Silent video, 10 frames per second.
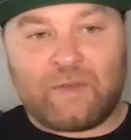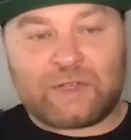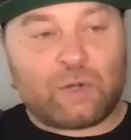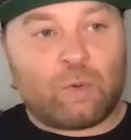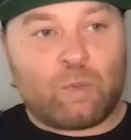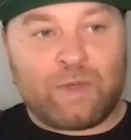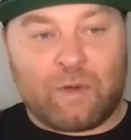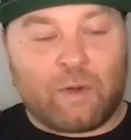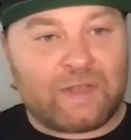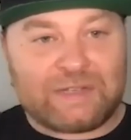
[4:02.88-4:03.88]
So with
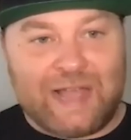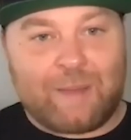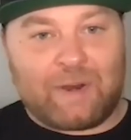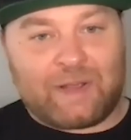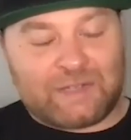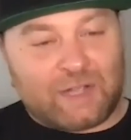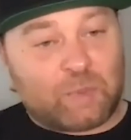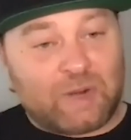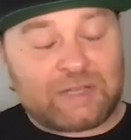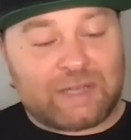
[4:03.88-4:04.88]
all this happening, it sounds
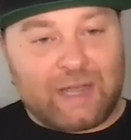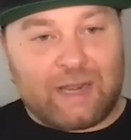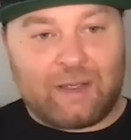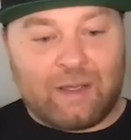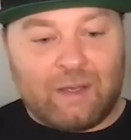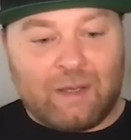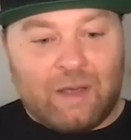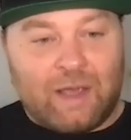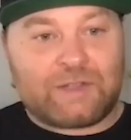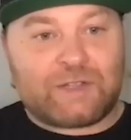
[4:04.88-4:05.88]
pretty exciting.
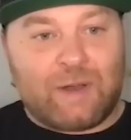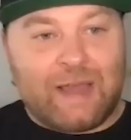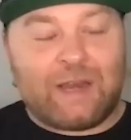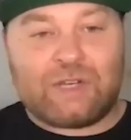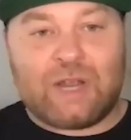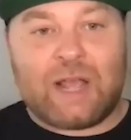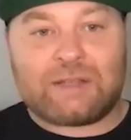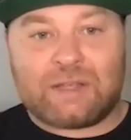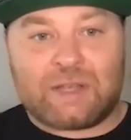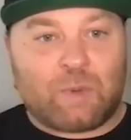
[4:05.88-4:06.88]
Is there any chance
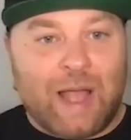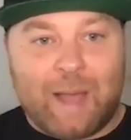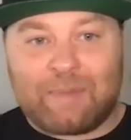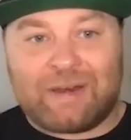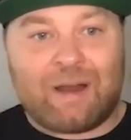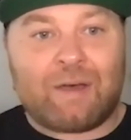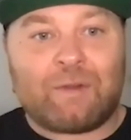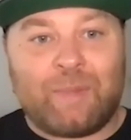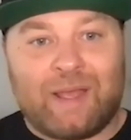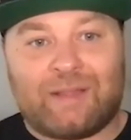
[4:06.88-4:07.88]
that this will happen in
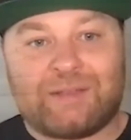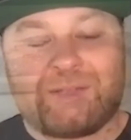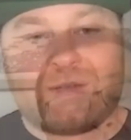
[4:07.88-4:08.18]
other bands?